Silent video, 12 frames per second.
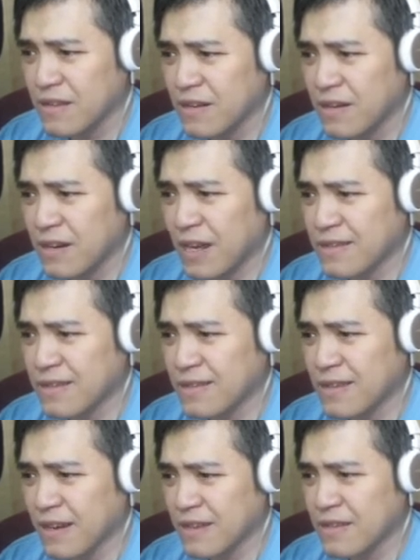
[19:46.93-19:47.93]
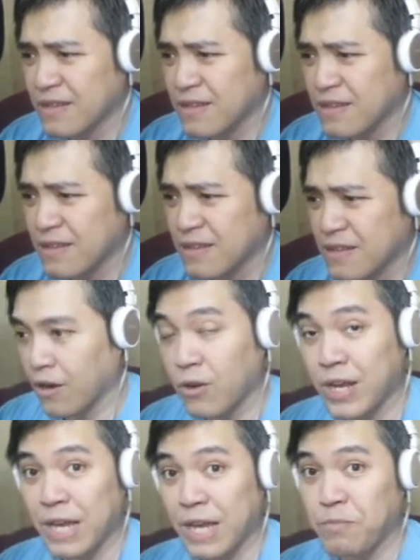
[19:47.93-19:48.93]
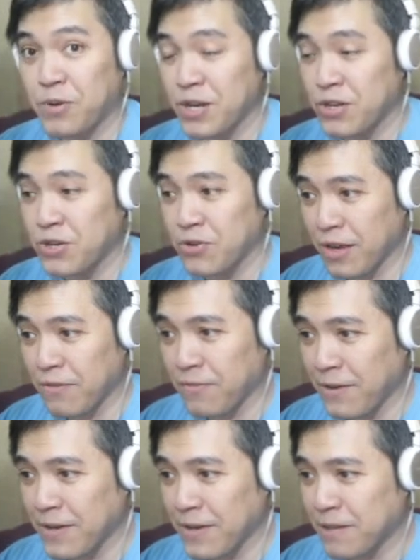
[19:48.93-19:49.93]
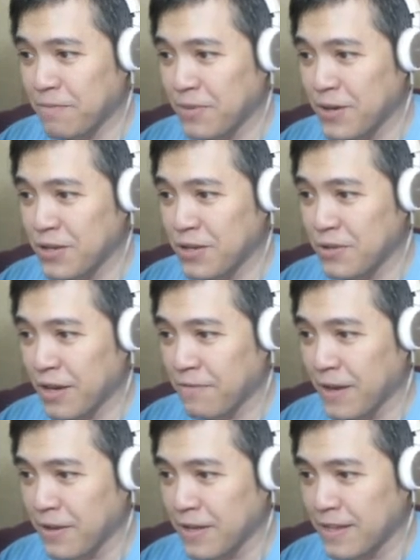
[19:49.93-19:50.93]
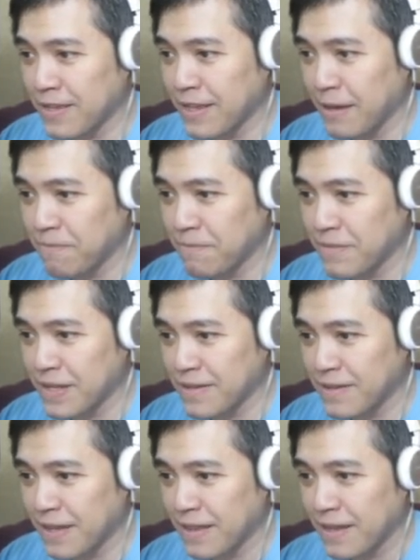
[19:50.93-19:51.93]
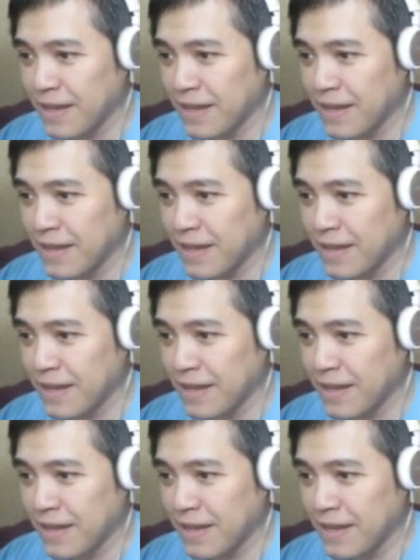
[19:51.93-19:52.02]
Oh, that sucks. Okay, pretty sure I found it. Pretty sure I found it. Yep, this is it.